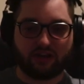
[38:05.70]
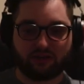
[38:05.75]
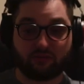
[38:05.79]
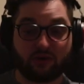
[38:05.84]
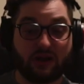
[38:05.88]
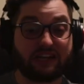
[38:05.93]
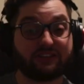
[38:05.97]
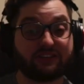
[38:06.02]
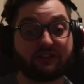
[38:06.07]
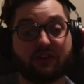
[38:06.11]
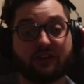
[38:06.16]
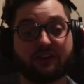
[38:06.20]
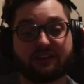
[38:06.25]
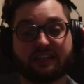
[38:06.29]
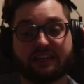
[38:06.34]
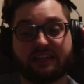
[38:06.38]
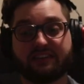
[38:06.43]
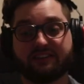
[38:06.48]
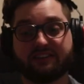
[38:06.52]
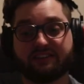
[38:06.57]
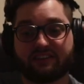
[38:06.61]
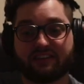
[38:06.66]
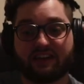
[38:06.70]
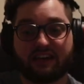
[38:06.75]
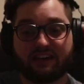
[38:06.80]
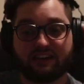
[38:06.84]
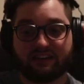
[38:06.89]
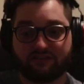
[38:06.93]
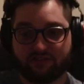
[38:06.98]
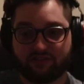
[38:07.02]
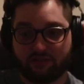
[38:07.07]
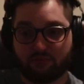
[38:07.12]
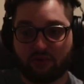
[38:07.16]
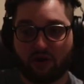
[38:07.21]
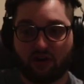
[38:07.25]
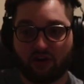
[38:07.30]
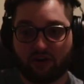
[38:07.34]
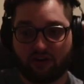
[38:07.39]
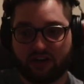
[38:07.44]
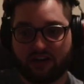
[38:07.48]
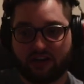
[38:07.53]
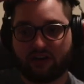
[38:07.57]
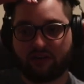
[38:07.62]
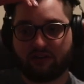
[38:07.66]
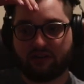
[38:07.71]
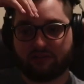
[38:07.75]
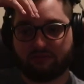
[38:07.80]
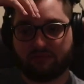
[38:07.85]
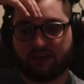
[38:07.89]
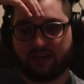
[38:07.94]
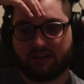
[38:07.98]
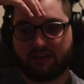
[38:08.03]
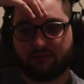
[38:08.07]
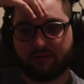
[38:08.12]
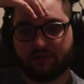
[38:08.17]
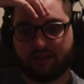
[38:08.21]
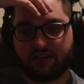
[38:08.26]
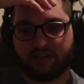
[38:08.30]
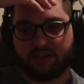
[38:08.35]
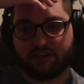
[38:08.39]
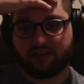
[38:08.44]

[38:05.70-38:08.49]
Ragnarok is kind of the bar now, in my opinion.